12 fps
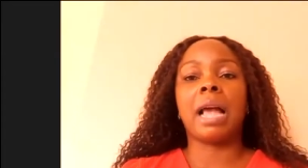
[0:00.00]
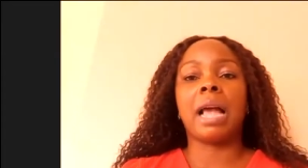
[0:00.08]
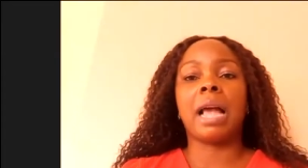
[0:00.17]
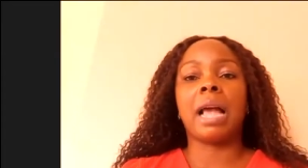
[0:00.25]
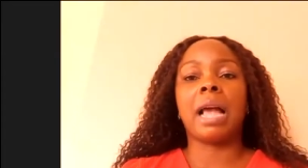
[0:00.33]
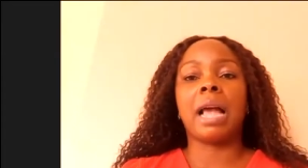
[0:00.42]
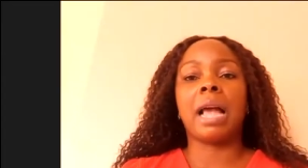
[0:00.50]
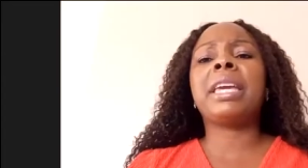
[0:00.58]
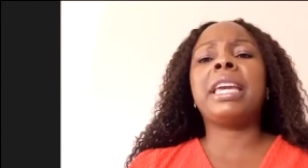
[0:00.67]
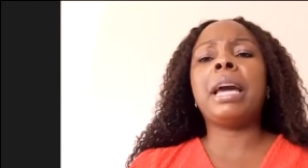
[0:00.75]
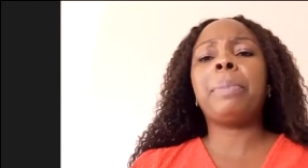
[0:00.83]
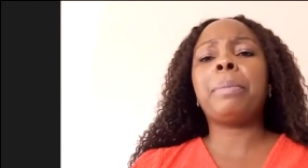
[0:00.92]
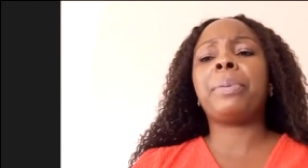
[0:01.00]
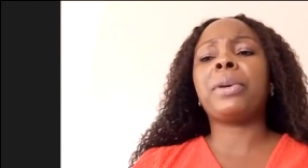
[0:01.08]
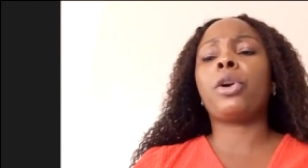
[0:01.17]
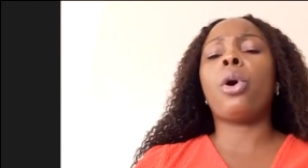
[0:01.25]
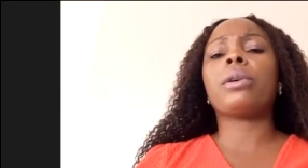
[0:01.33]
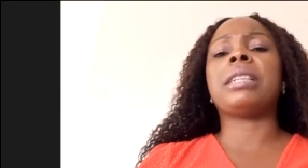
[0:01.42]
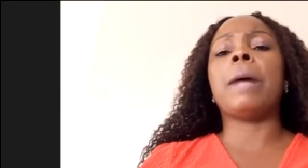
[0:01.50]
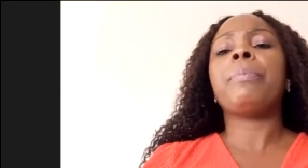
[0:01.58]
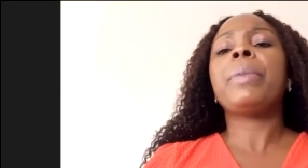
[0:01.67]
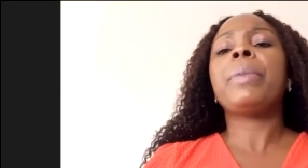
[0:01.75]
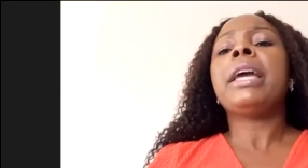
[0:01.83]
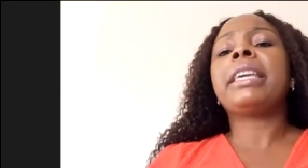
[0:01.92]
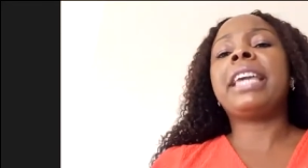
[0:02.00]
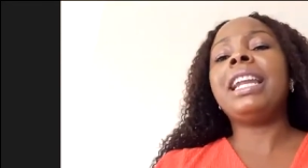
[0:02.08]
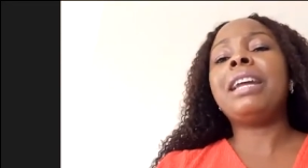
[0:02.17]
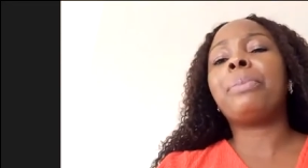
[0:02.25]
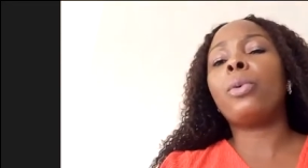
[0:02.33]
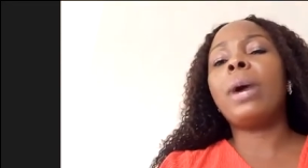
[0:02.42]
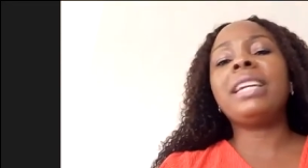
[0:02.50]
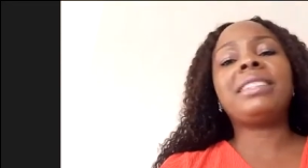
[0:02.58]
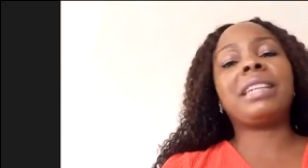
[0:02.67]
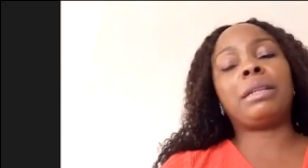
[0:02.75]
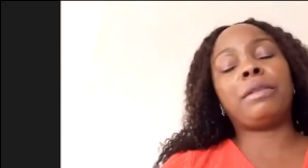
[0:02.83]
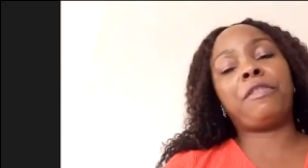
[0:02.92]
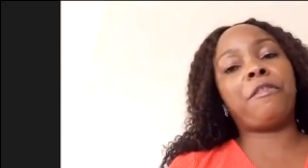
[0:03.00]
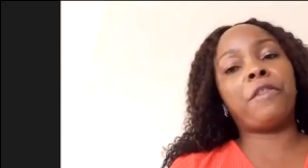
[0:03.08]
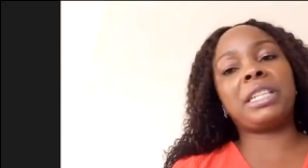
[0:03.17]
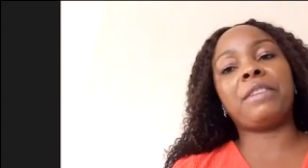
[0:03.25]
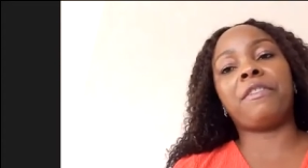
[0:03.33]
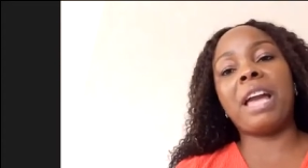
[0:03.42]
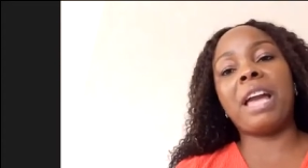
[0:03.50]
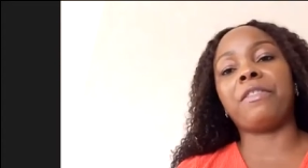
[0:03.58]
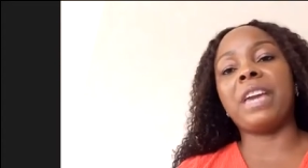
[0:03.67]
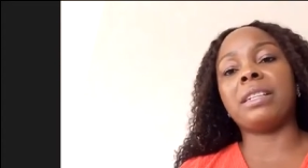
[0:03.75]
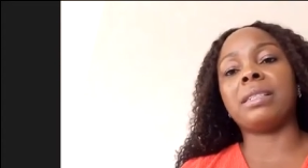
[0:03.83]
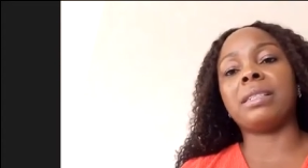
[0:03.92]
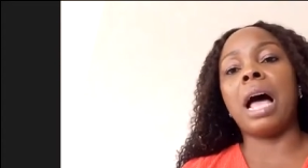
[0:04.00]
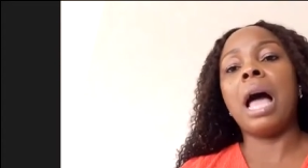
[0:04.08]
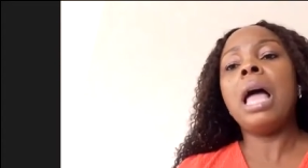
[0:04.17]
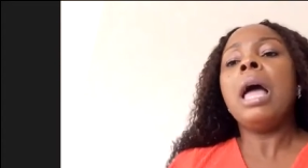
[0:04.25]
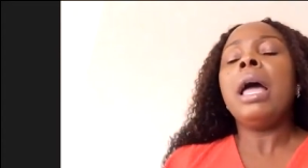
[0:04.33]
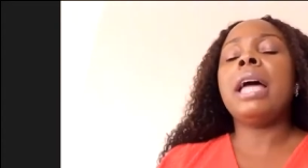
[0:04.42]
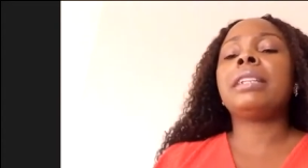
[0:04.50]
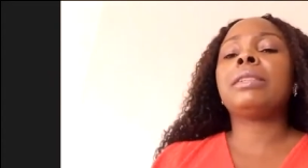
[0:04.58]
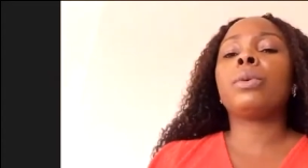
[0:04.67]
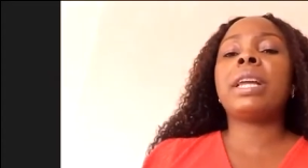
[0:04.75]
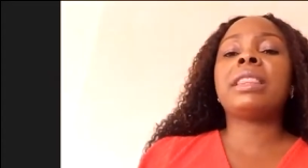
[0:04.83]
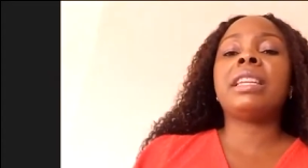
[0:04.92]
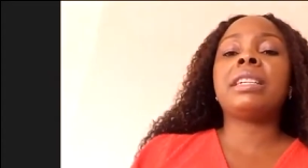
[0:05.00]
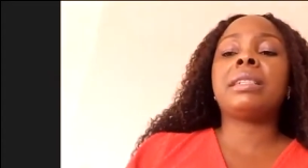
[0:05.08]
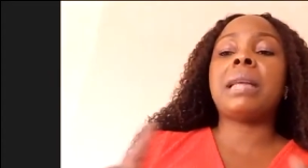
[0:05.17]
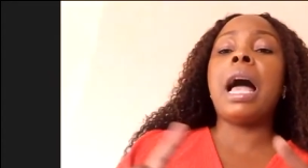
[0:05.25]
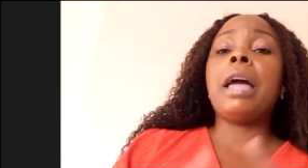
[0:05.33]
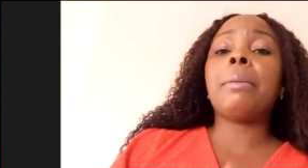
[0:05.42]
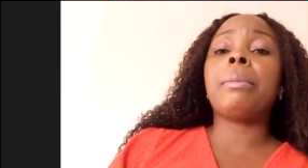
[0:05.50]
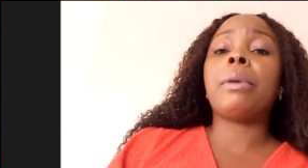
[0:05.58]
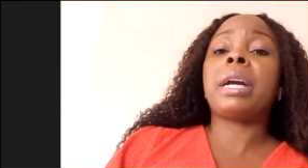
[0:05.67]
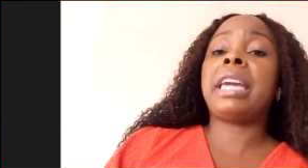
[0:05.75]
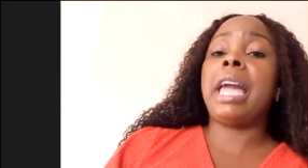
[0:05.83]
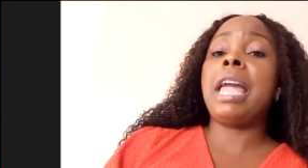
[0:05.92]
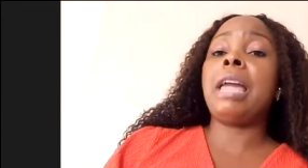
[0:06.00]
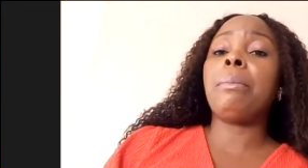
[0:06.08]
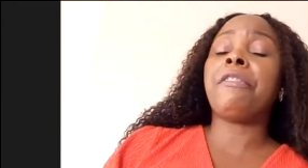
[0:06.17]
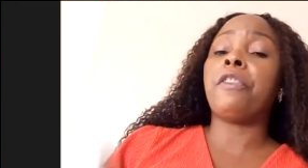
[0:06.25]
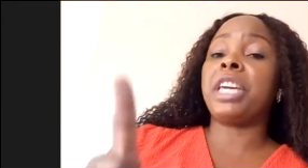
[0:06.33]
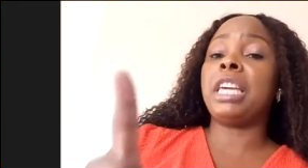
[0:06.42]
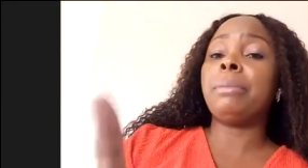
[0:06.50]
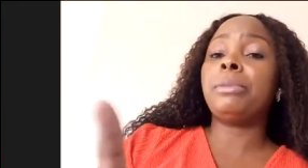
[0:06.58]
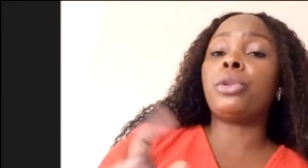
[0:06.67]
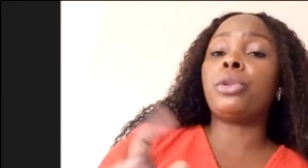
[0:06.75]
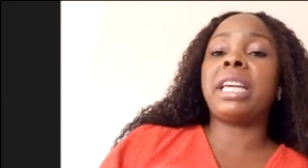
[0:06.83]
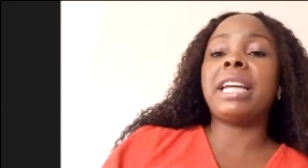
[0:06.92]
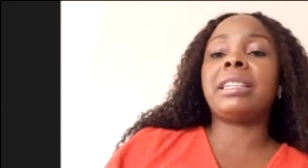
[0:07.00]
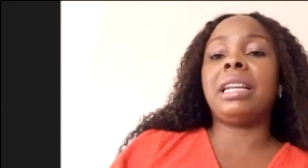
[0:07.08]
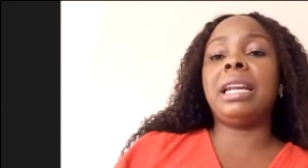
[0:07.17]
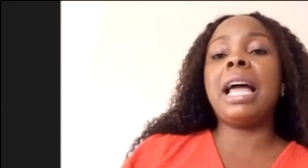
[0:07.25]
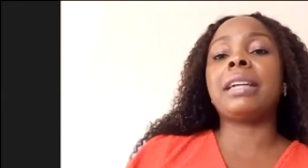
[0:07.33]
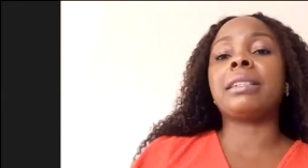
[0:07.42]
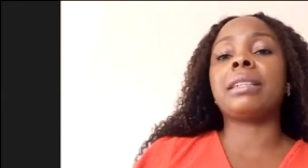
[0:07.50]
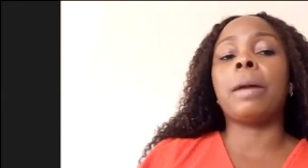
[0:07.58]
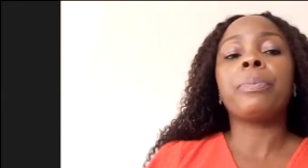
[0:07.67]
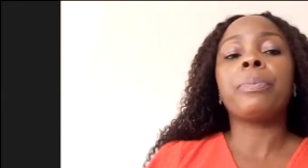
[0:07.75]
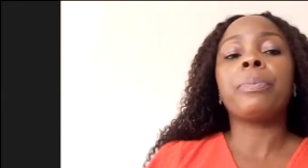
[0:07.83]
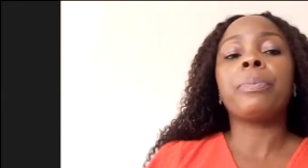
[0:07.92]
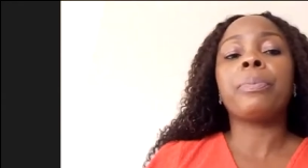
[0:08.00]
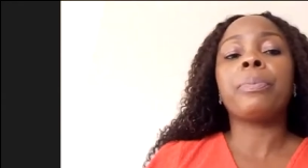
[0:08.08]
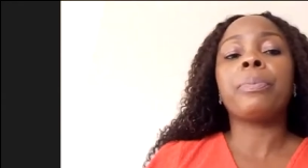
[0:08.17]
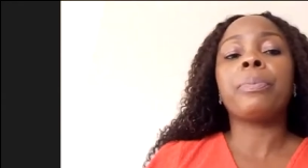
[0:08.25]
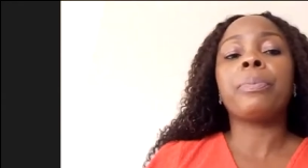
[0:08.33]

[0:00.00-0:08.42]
And I'm happy because Caleb waited for 45 years. And when the time came for him to get the land, the